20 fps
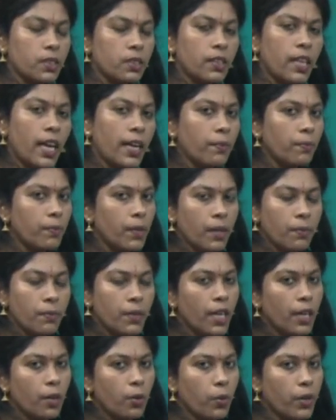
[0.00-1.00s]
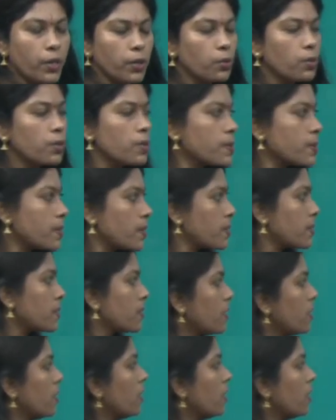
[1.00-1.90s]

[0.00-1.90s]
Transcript: That way we are going to discuss.